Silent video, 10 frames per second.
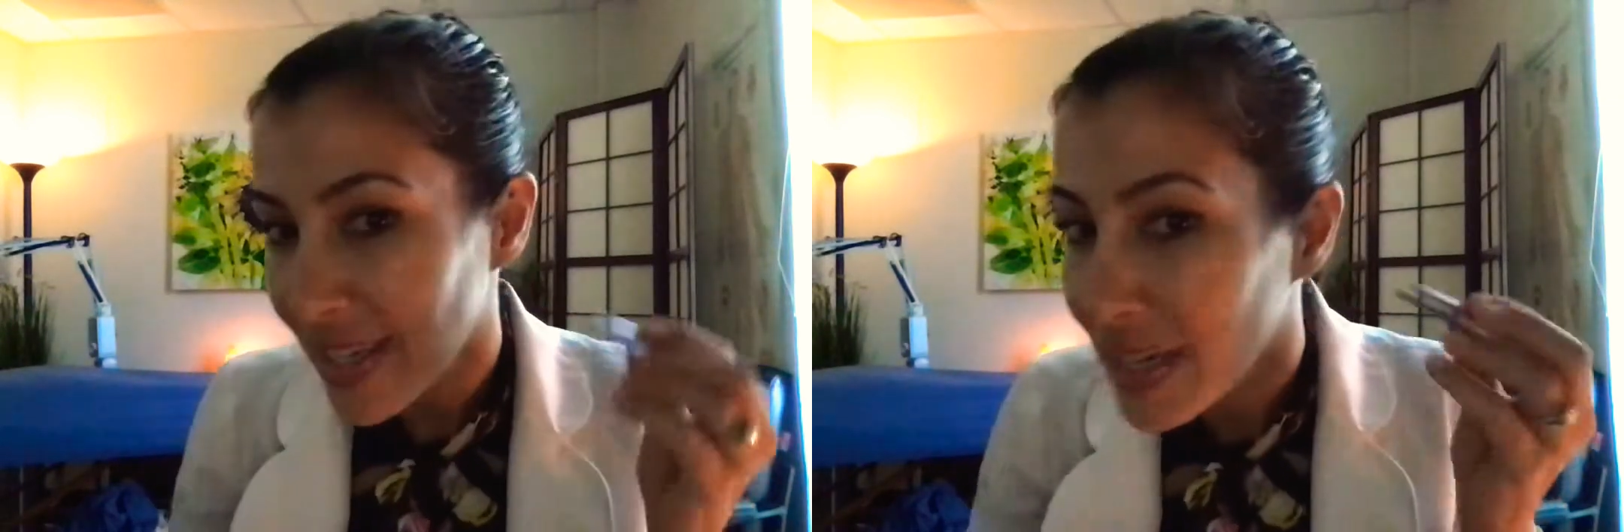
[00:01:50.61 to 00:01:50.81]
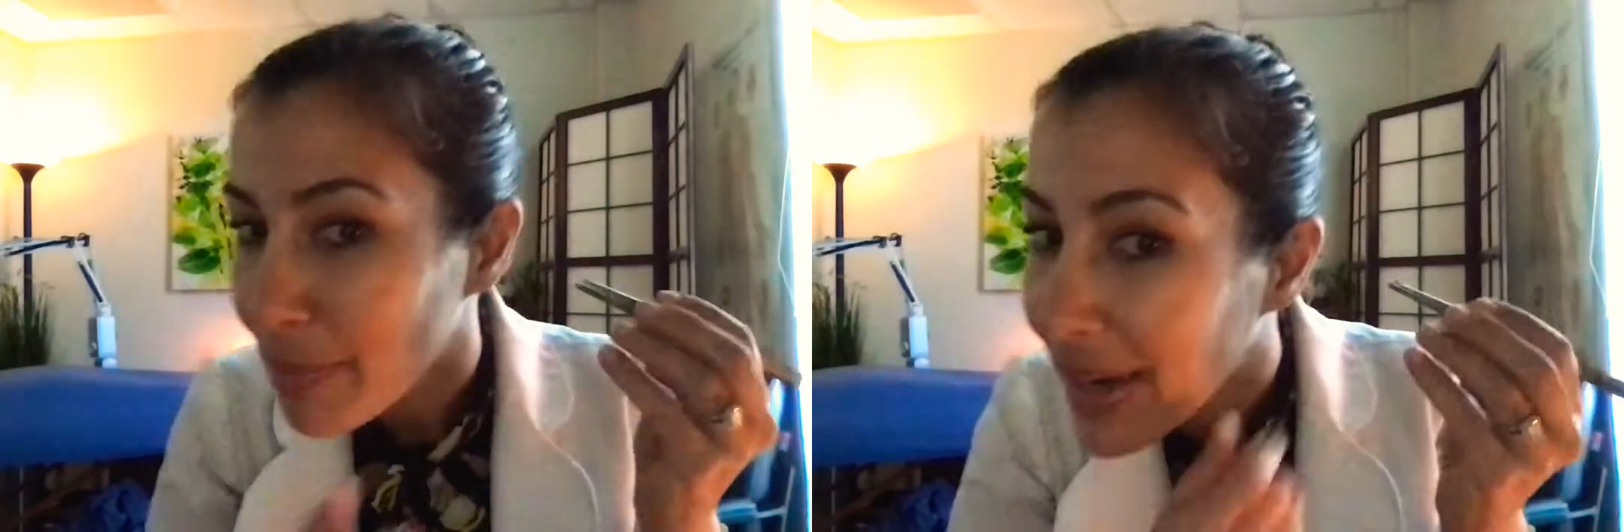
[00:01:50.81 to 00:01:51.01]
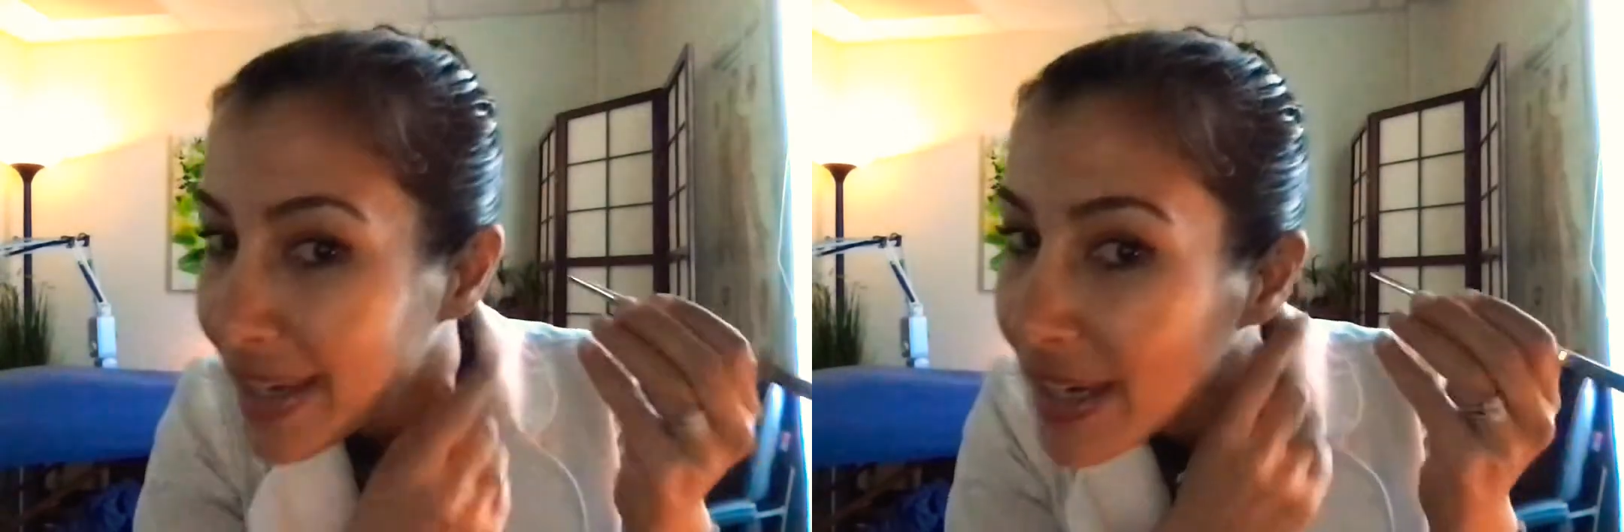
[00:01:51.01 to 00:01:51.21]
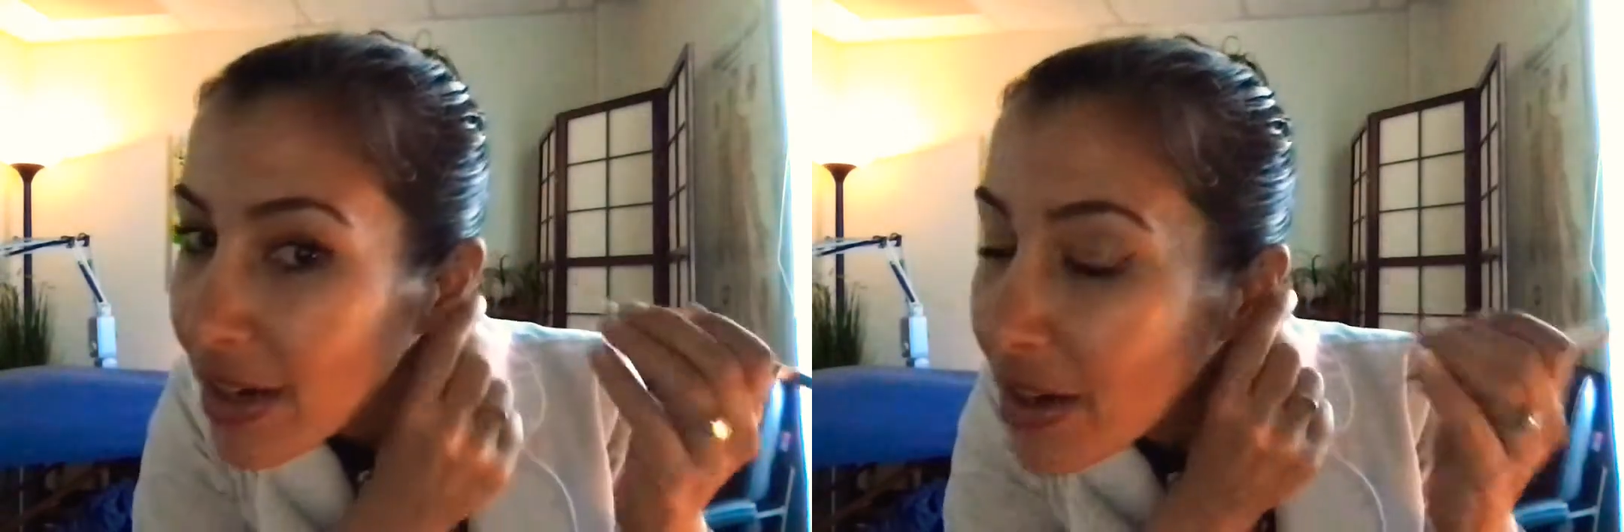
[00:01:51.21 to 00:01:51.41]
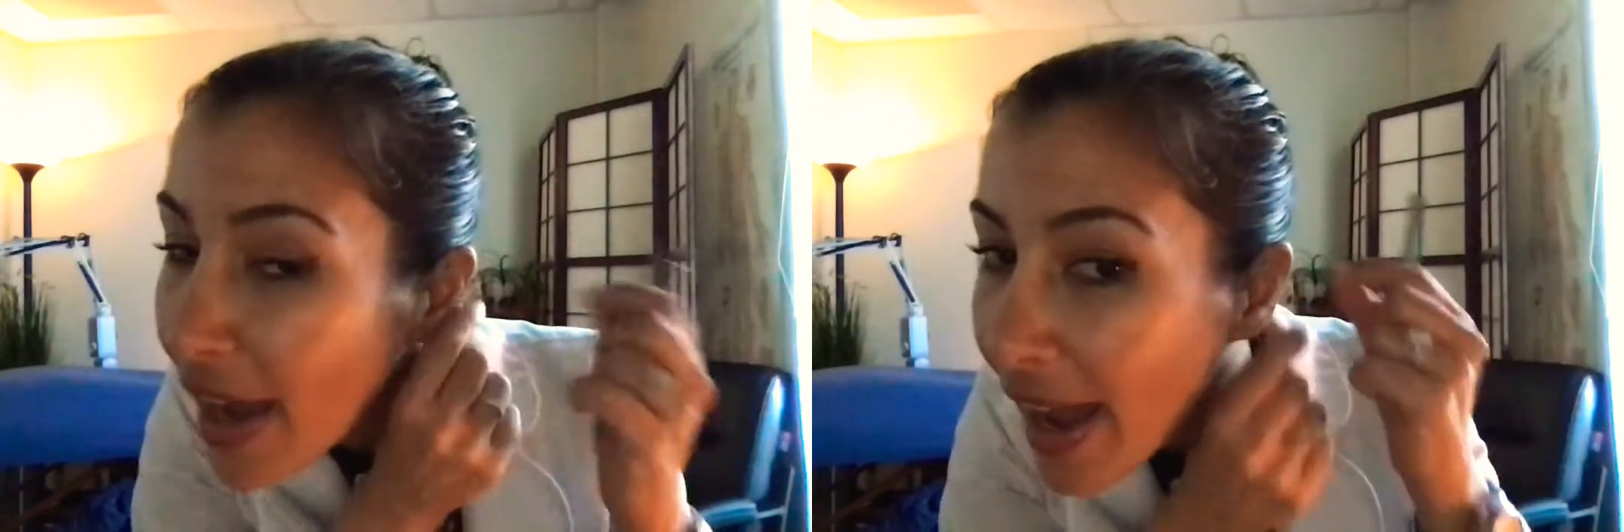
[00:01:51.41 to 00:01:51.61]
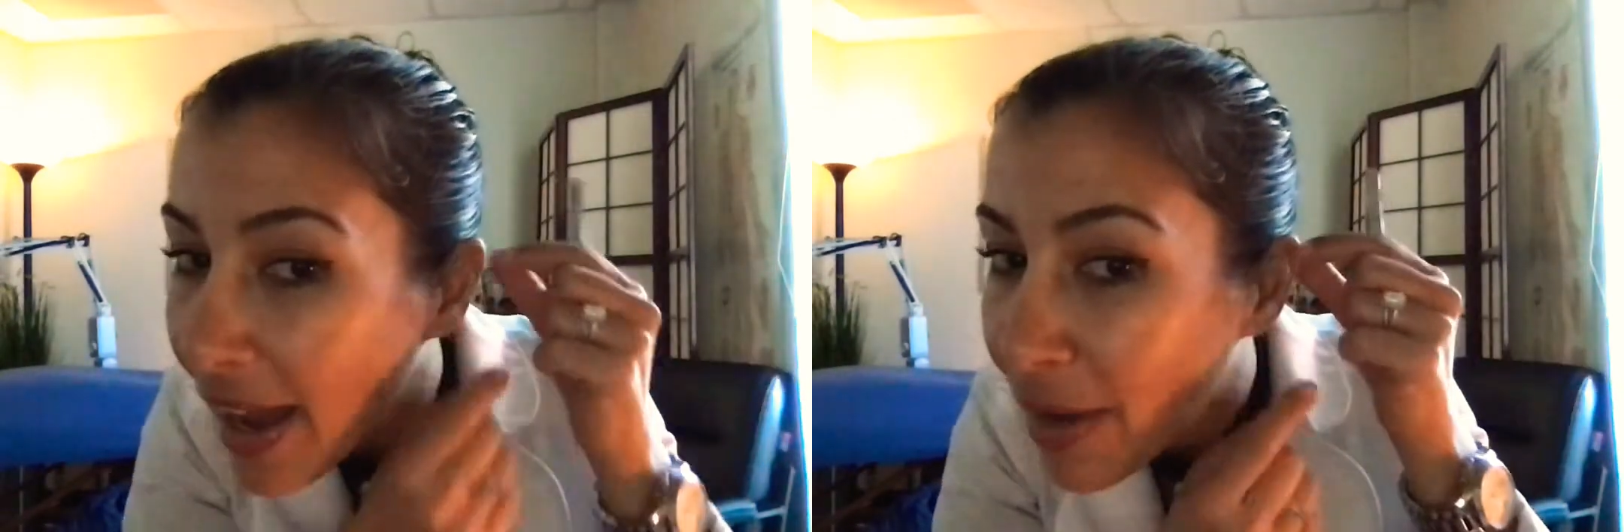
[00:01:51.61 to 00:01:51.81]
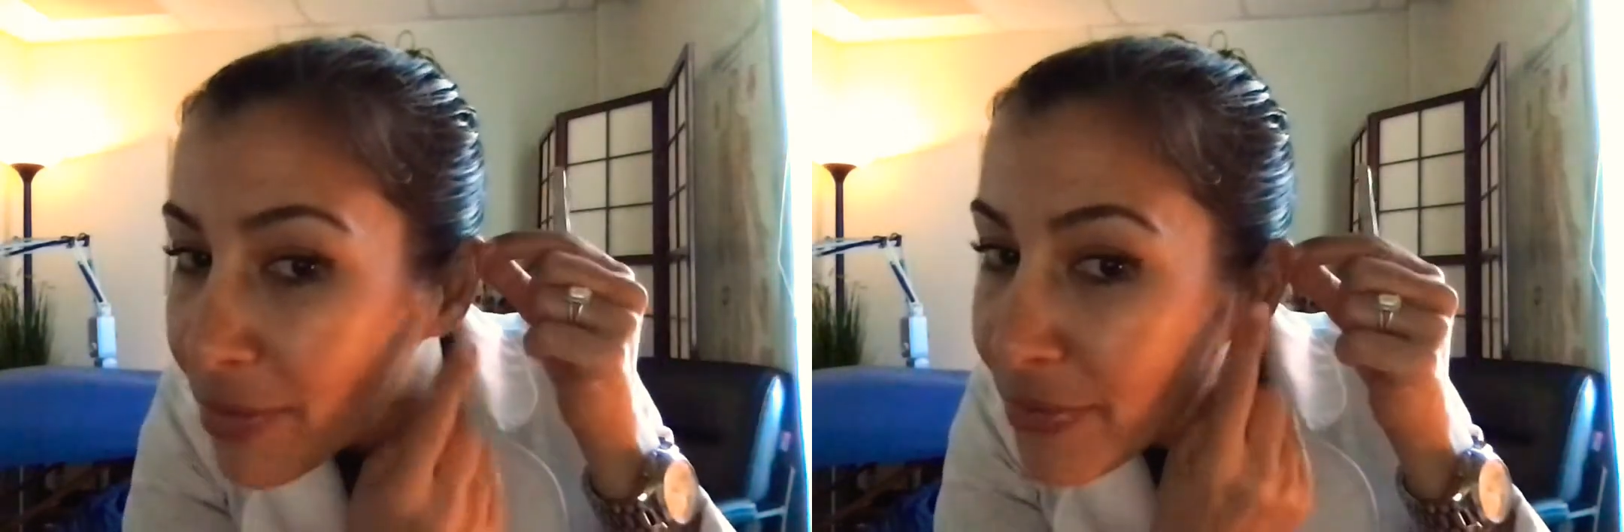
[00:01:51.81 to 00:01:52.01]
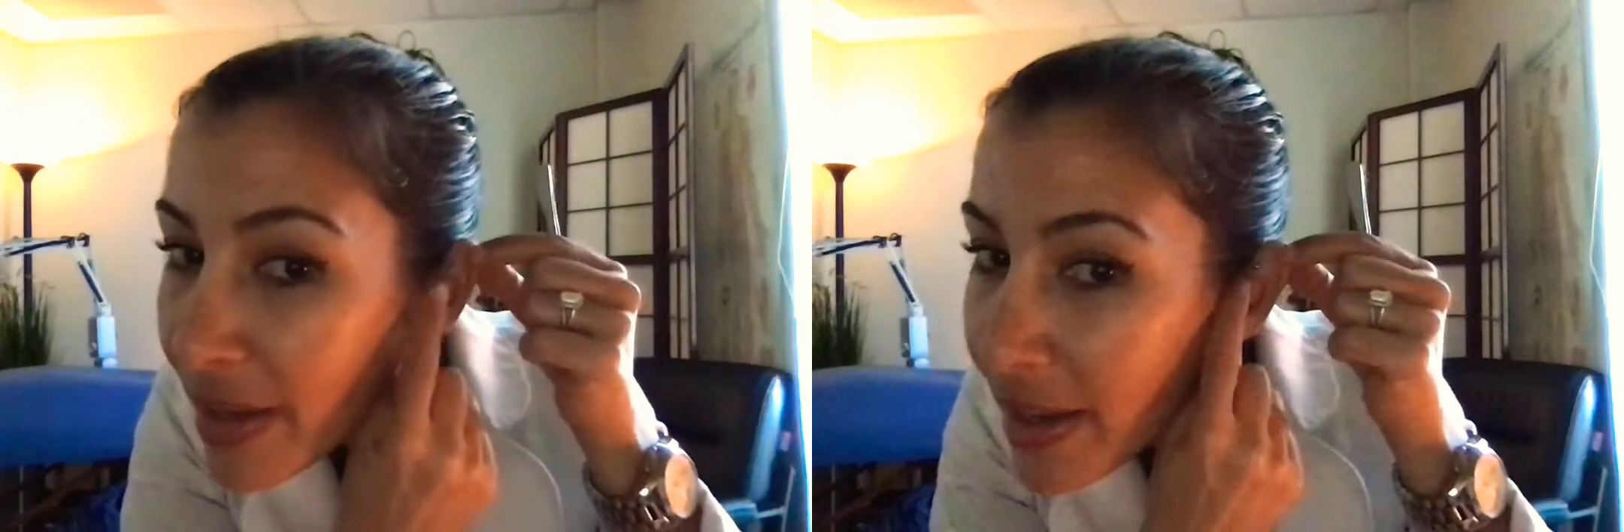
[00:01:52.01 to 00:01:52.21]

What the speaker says: in my ear, have